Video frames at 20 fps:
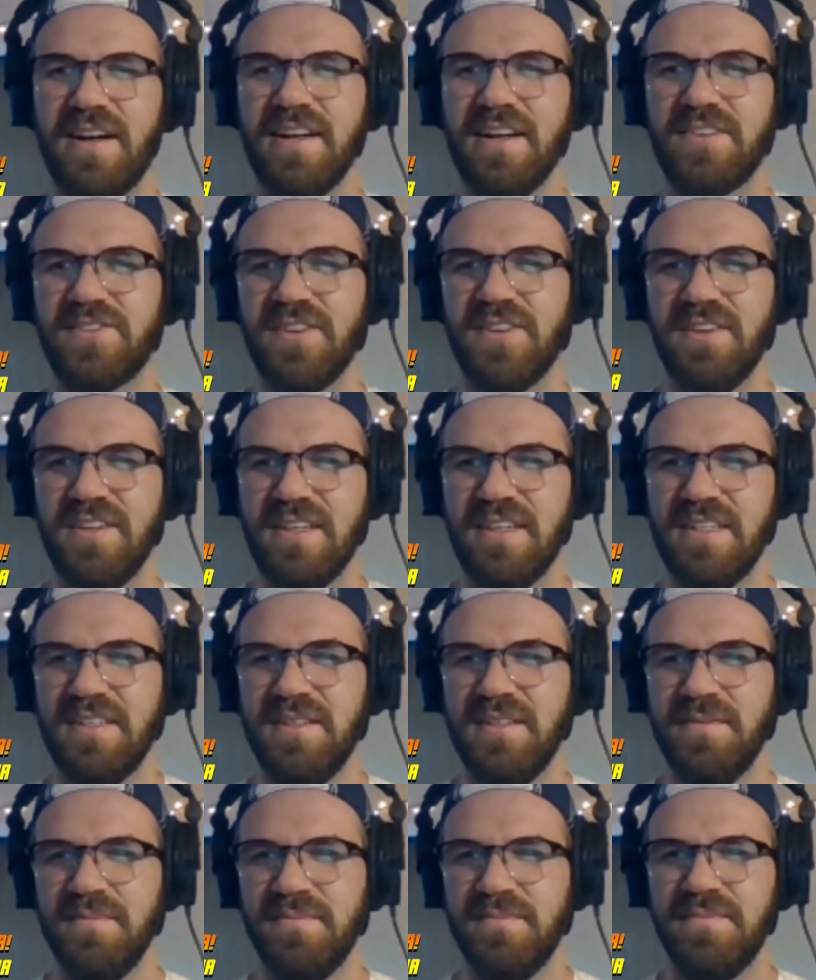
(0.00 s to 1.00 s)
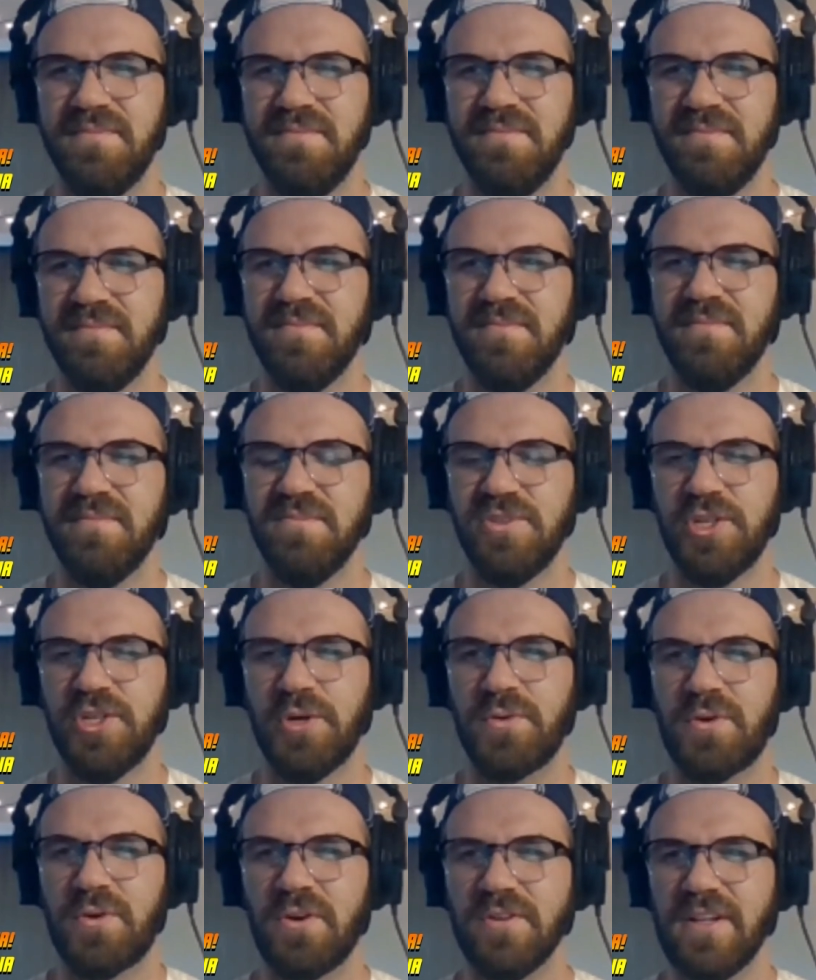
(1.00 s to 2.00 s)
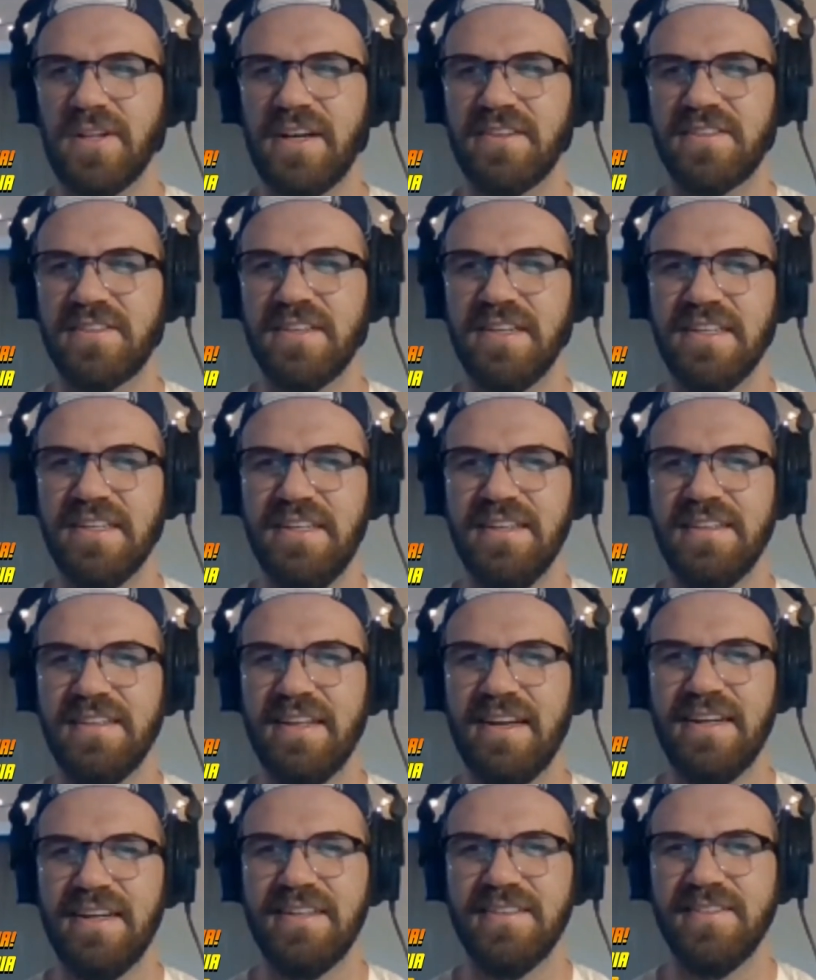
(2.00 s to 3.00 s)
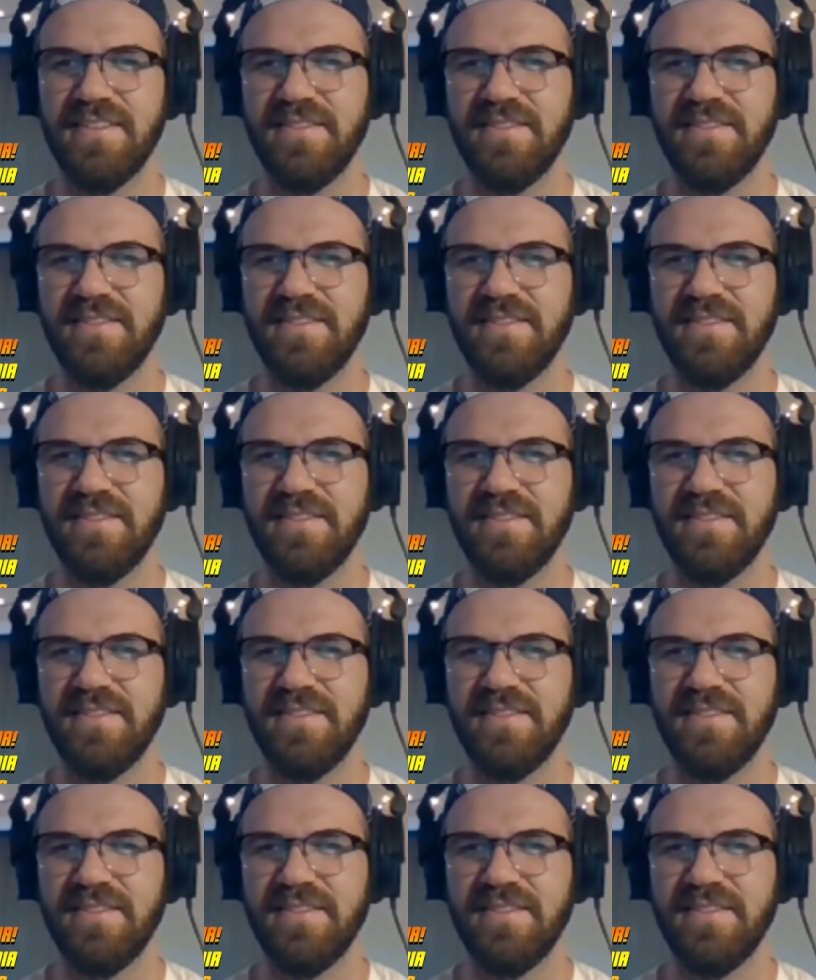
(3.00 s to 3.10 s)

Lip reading: I saw Joker last night, and that